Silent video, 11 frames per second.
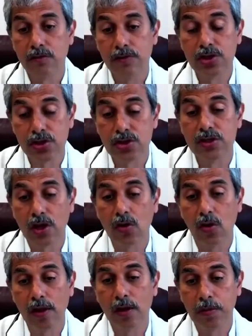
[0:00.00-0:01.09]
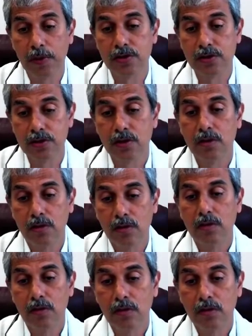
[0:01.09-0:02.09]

themselves should pick up a